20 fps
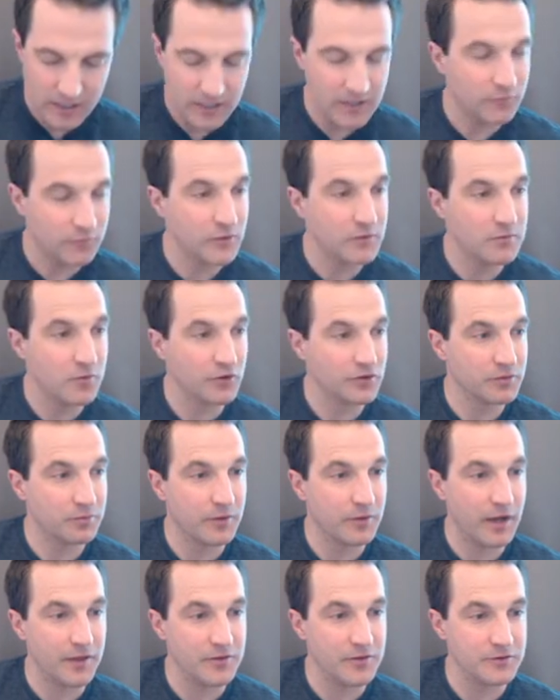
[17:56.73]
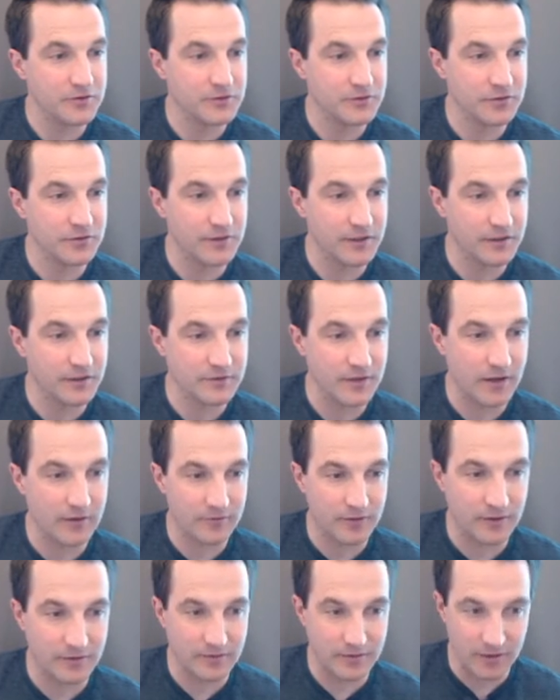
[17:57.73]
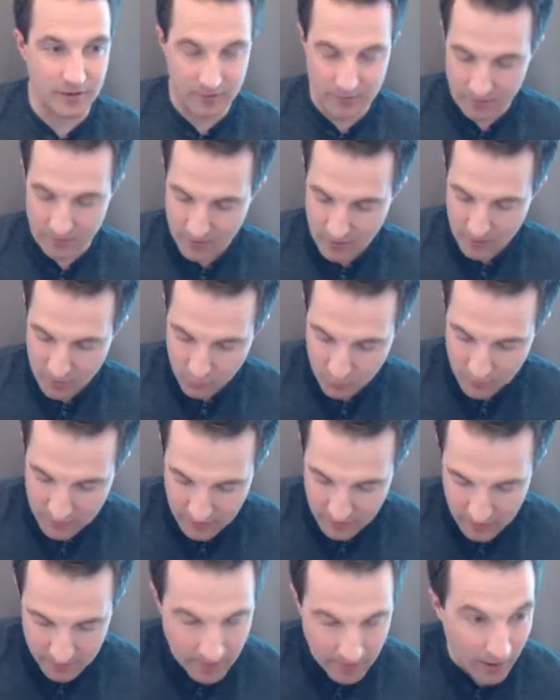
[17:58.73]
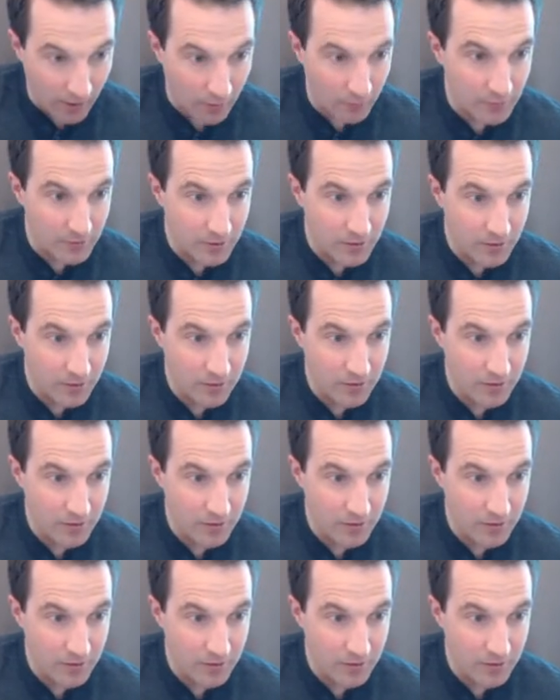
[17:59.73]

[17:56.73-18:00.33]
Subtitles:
And if we multiply those two things out right there, we get about